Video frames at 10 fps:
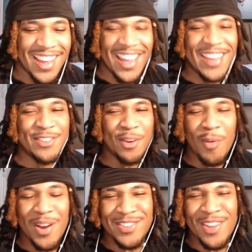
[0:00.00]
the so
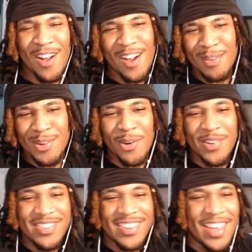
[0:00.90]
where's the arm
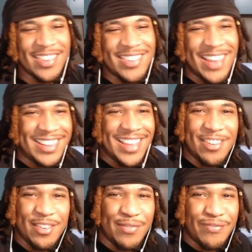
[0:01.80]
though? It's like they
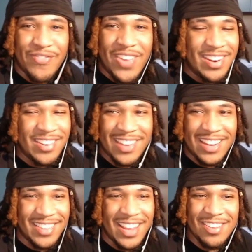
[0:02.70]
just finished,
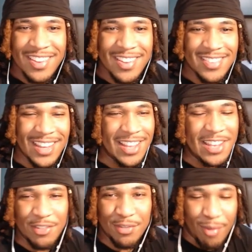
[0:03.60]
like they
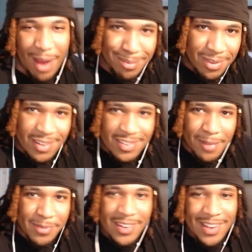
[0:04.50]
just scrapped it or
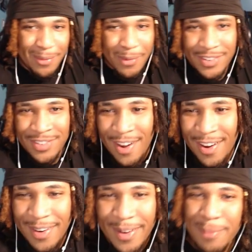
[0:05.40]
something. Like, where's the
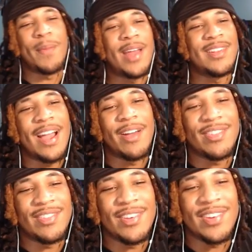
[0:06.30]
arm? I doubt
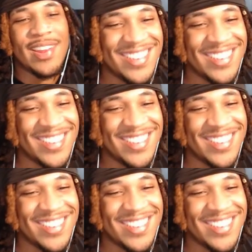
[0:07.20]
it's still there.